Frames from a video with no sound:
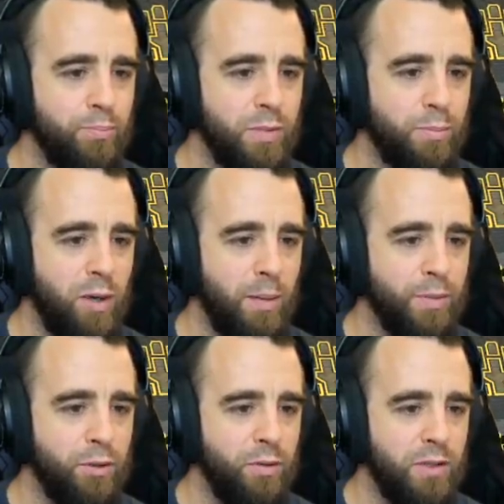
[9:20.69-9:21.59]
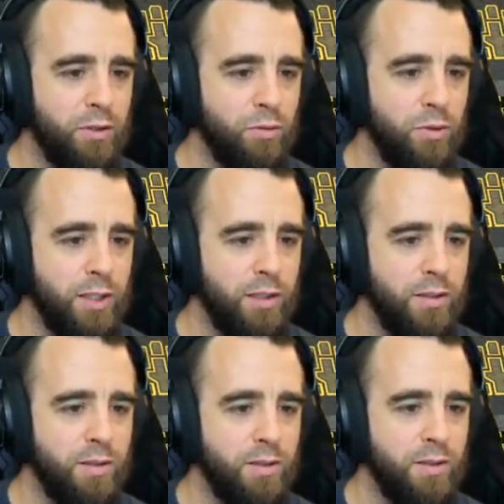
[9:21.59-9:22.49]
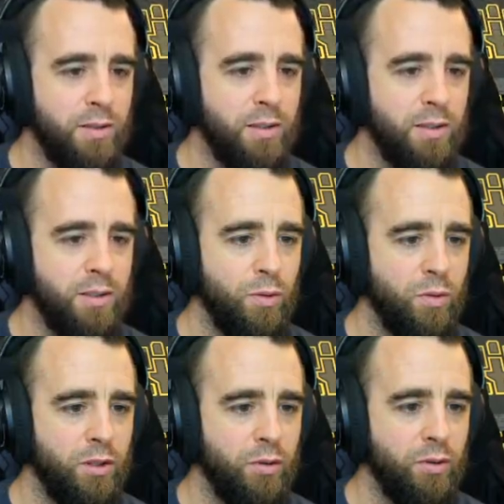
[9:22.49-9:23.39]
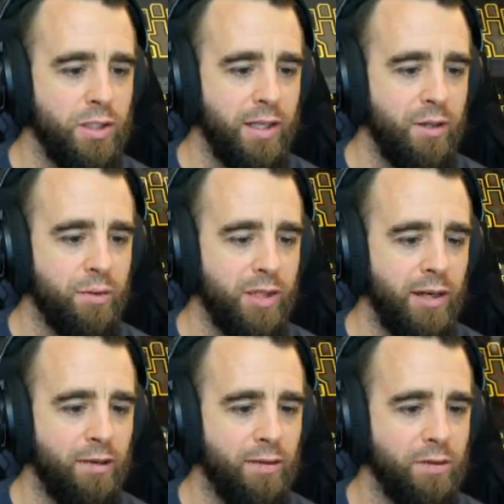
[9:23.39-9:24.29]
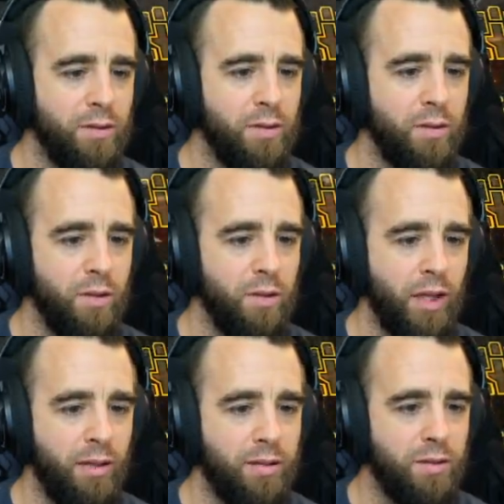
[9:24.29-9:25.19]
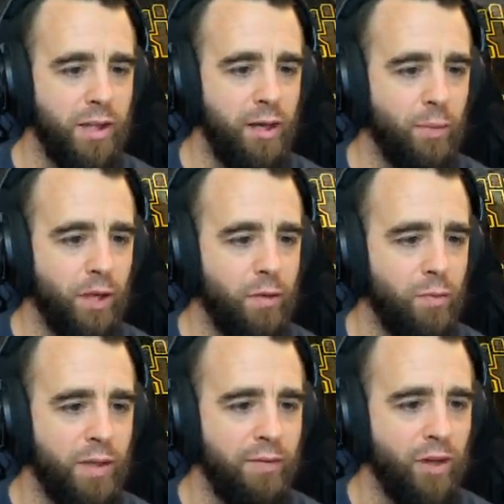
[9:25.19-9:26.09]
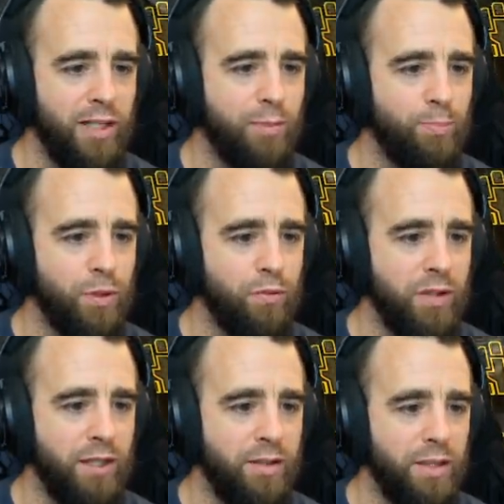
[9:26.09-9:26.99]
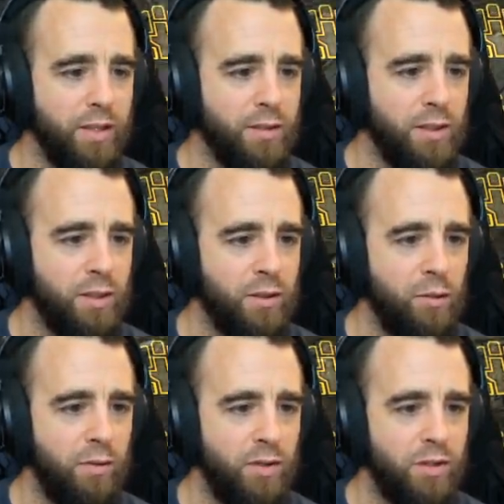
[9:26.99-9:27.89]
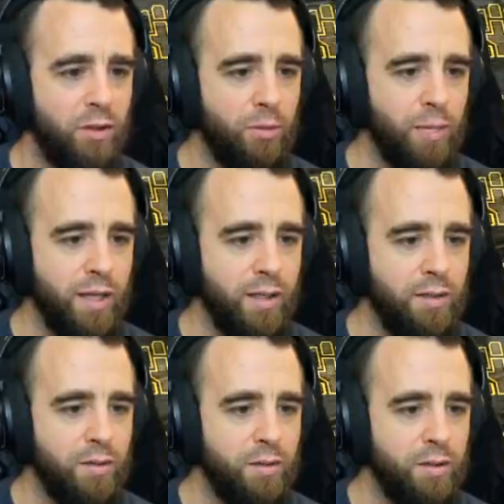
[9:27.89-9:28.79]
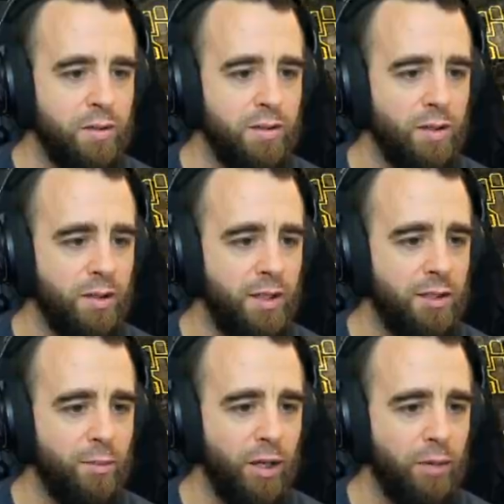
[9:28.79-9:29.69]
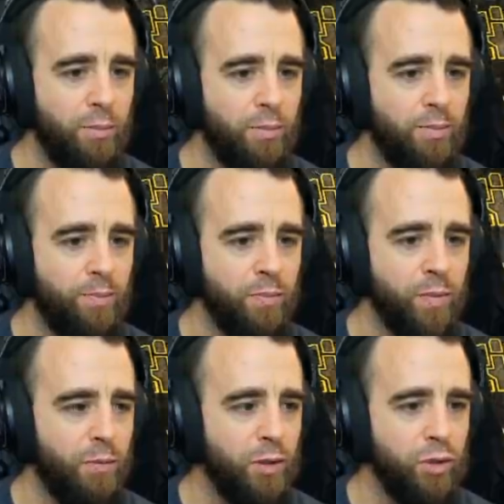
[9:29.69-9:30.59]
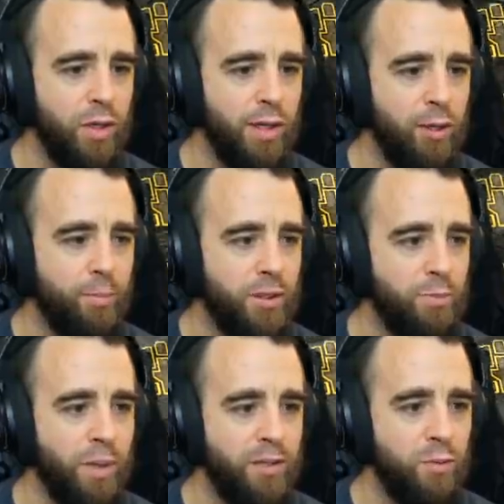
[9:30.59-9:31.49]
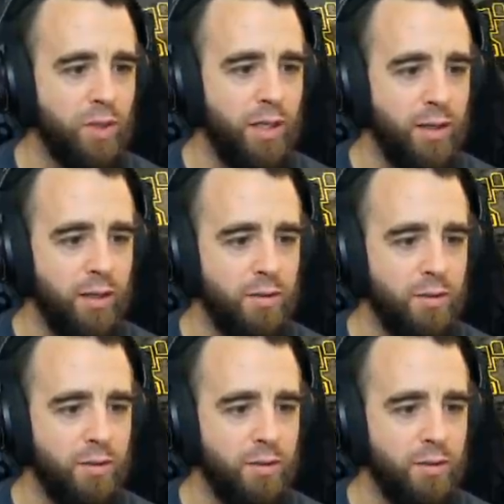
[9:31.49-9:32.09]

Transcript: is popping UAVs right here. So we're gonna go take those down. There we go. We have lights maneuvering down here. We have assault mech. It's gonna need some help. I'm gonna try to help out as best we can.